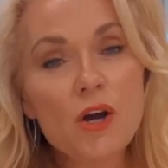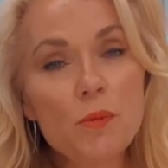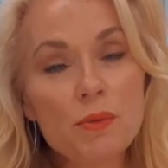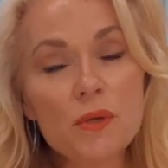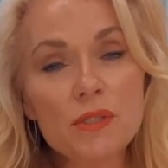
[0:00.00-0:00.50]

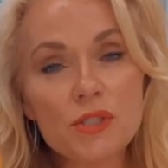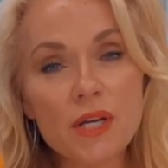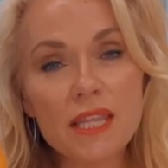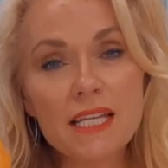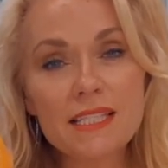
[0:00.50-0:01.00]
Hope you
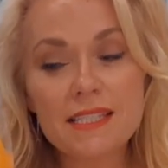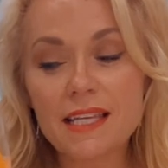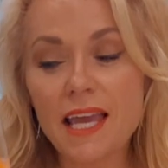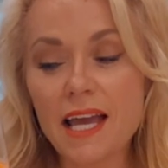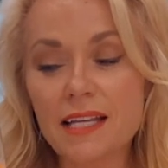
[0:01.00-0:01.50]
enjoy
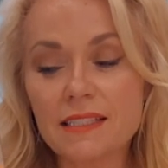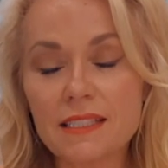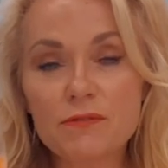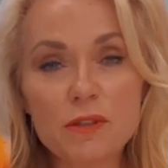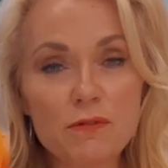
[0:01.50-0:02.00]
this. And
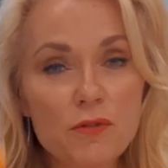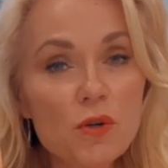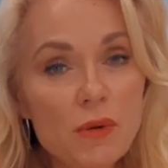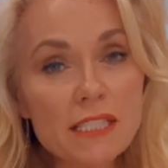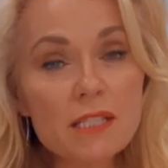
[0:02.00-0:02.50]
for the
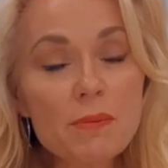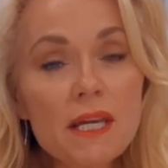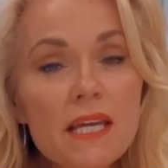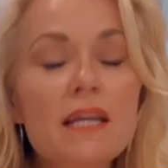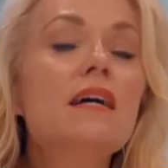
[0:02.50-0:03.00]
full
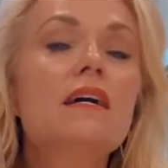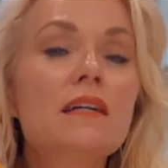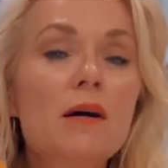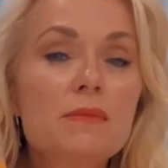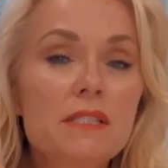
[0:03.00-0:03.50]
recipe,
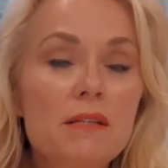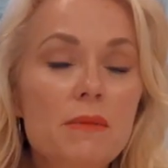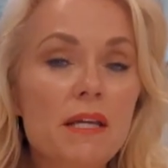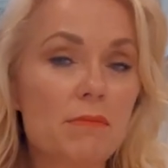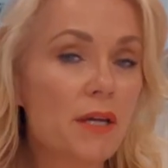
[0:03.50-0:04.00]
come see
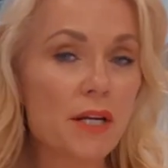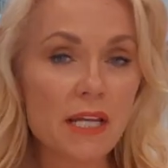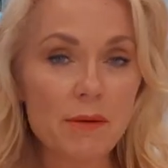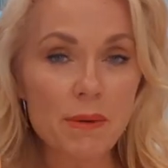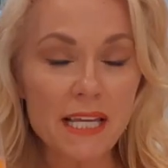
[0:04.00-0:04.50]
me at
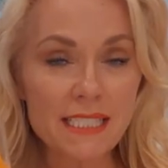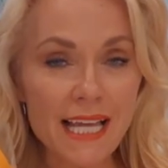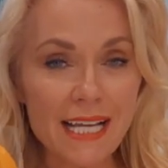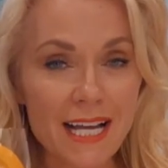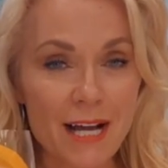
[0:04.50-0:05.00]

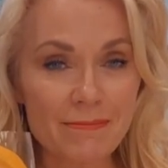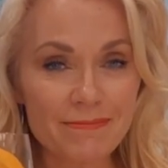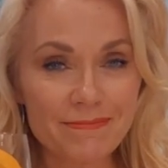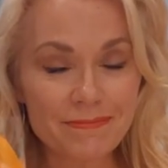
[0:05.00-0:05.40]
maryannpace.com.